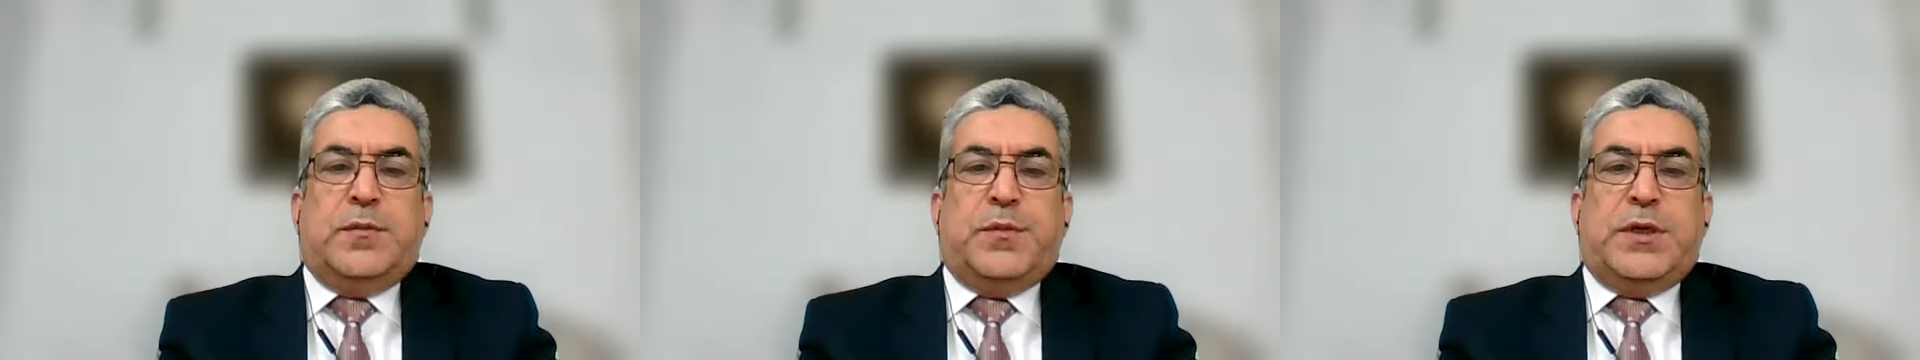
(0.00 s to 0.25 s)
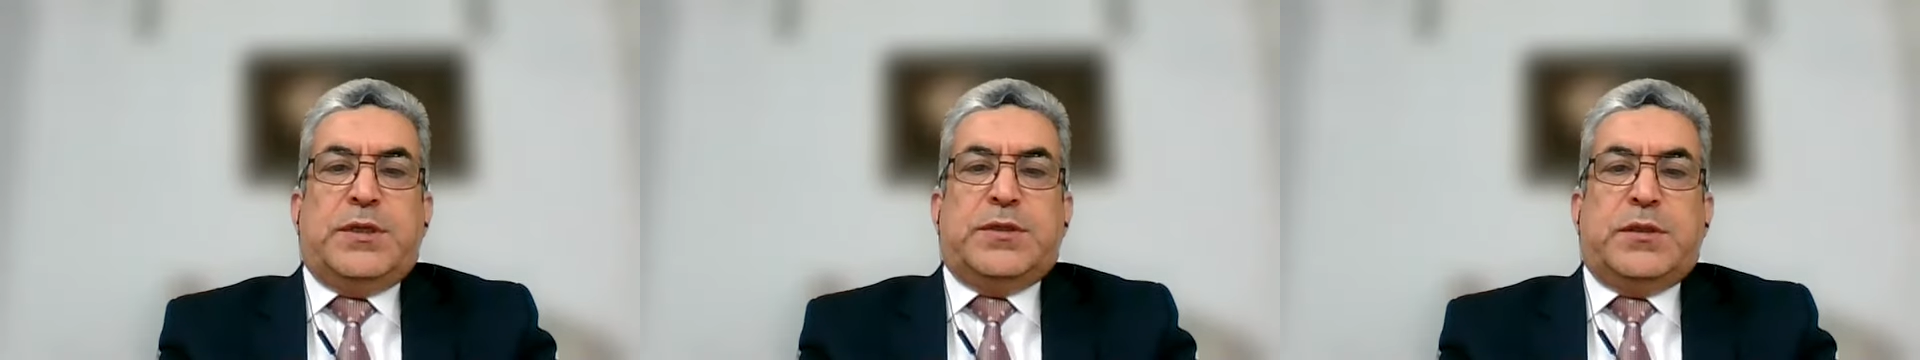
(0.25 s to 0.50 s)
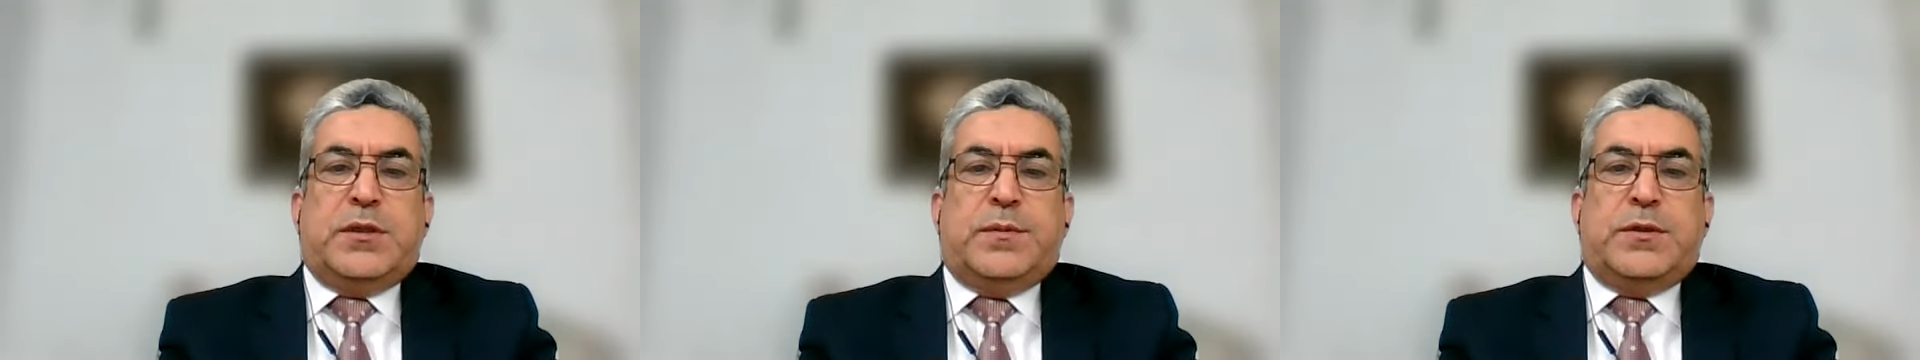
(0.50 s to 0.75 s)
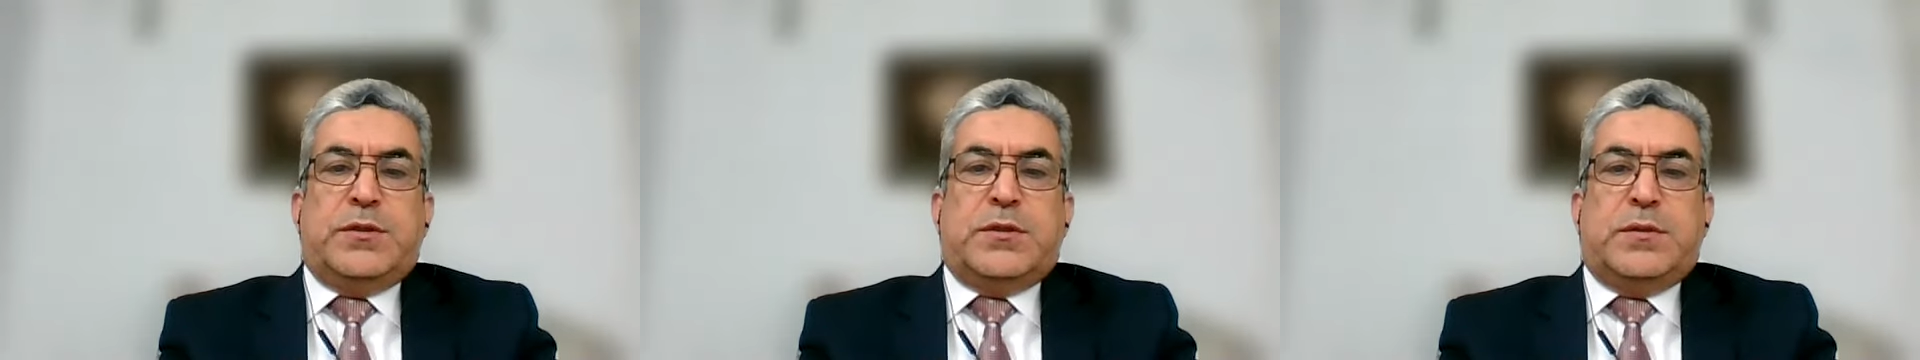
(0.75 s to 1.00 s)
Basic
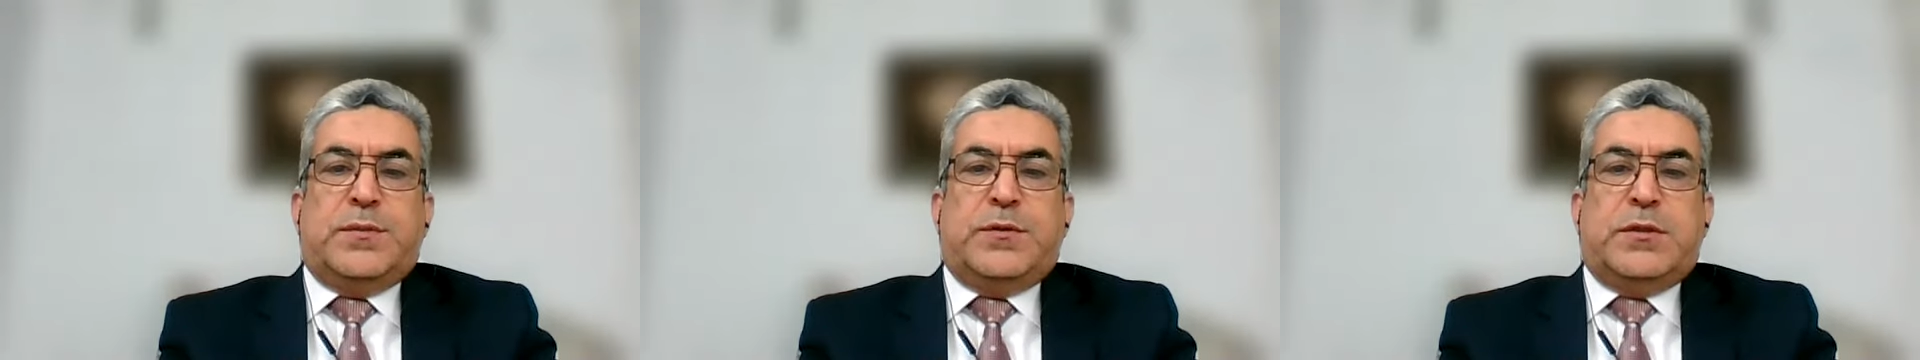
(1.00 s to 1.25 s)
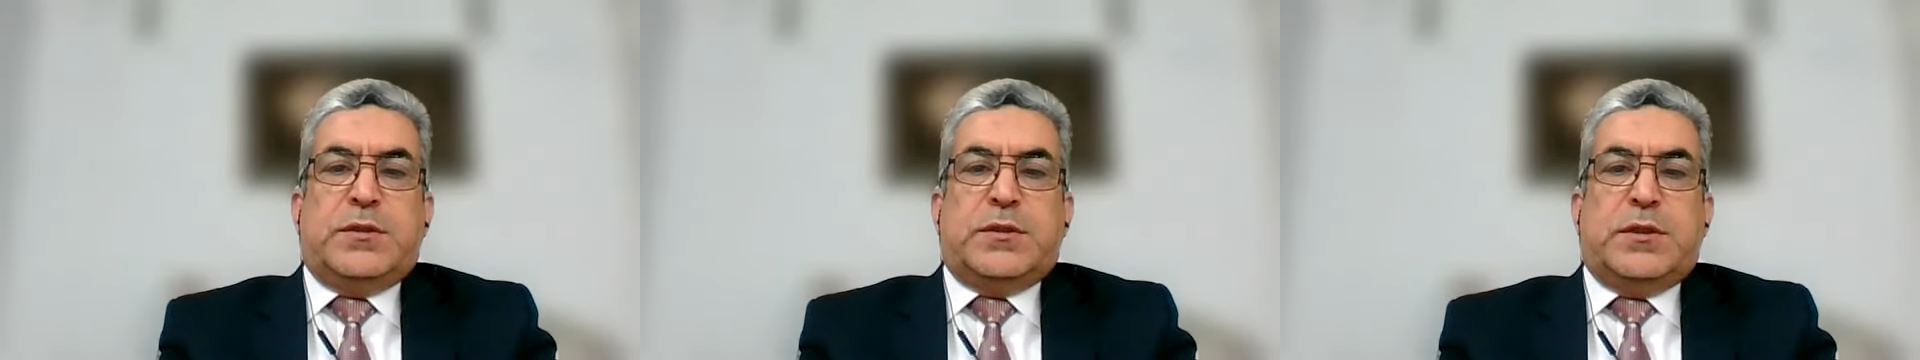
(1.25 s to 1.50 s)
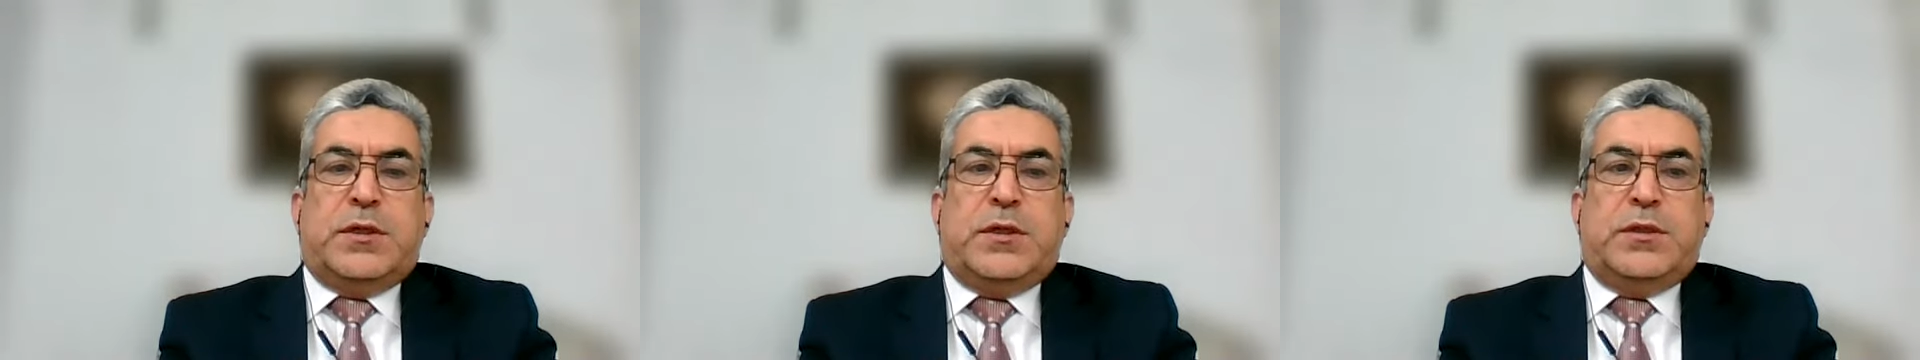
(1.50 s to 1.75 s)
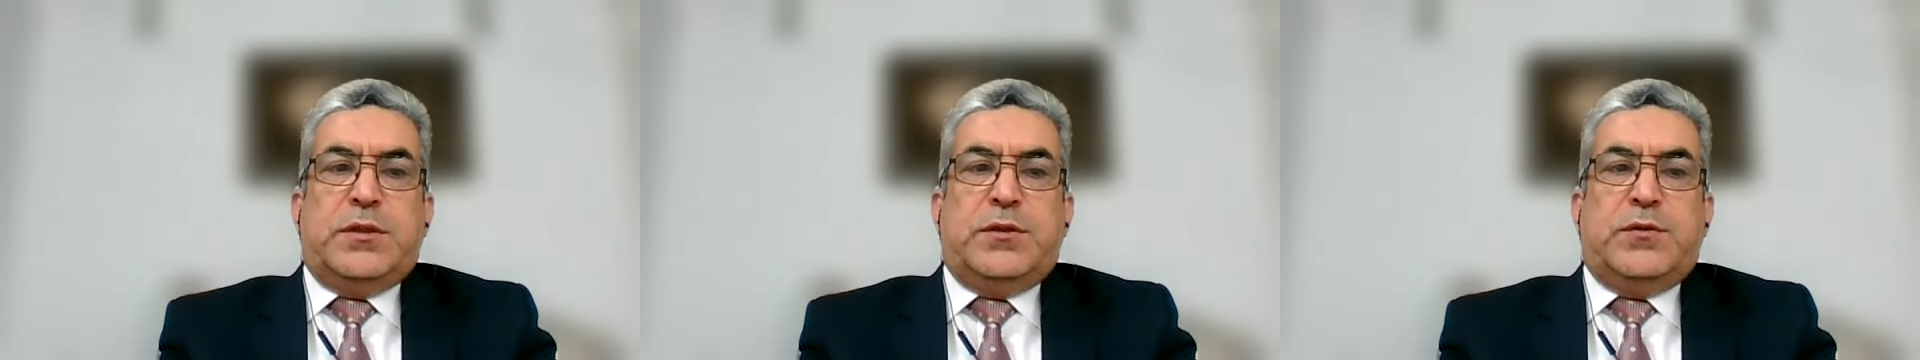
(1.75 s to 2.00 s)
Principles
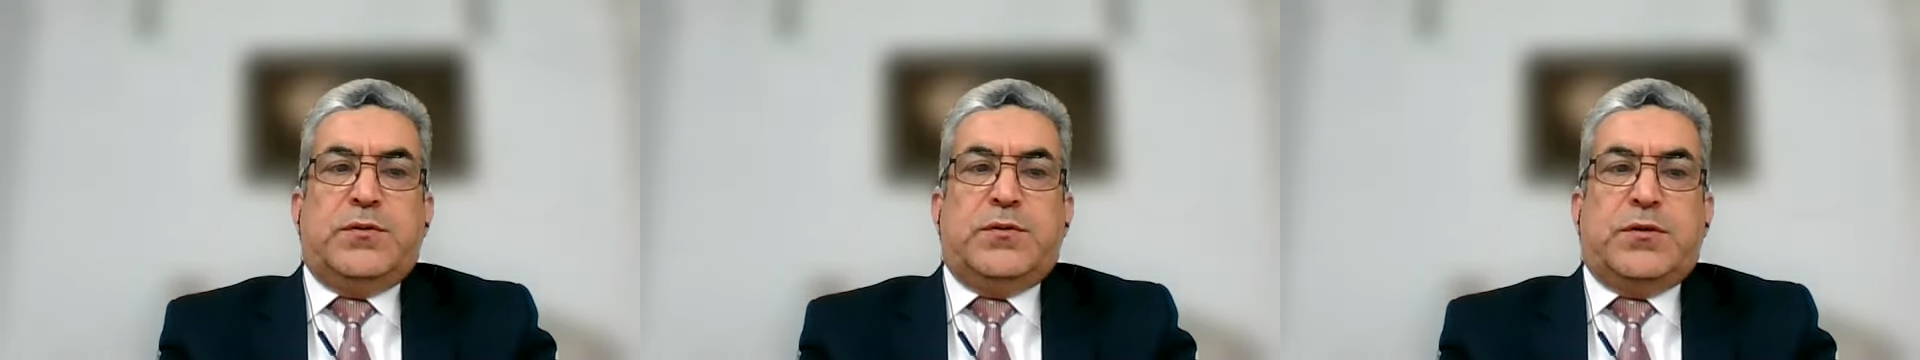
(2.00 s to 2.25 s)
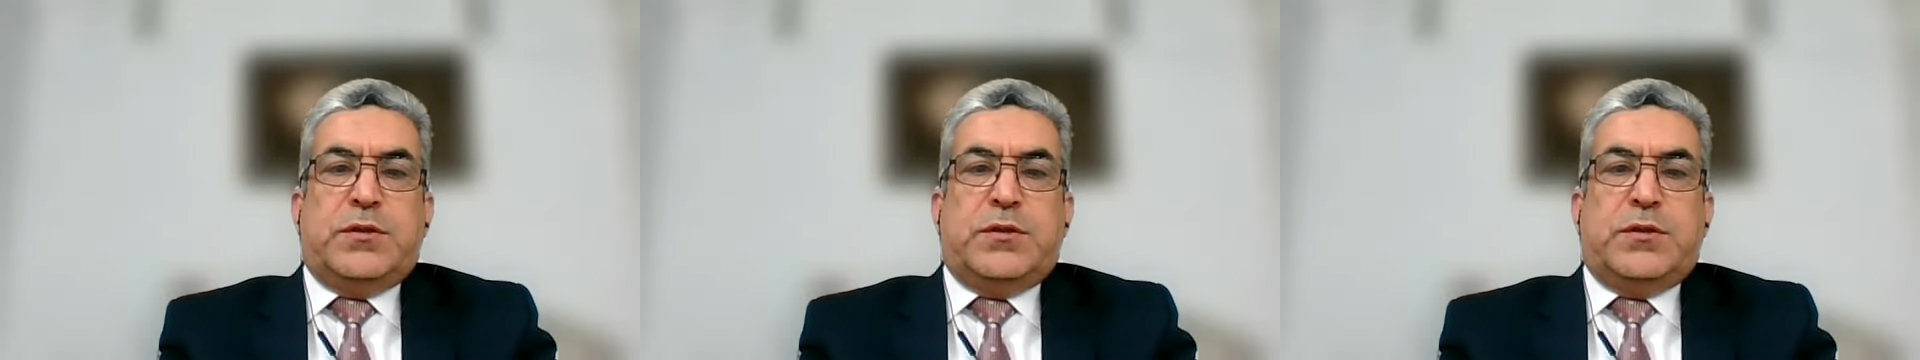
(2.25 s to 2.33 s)
and New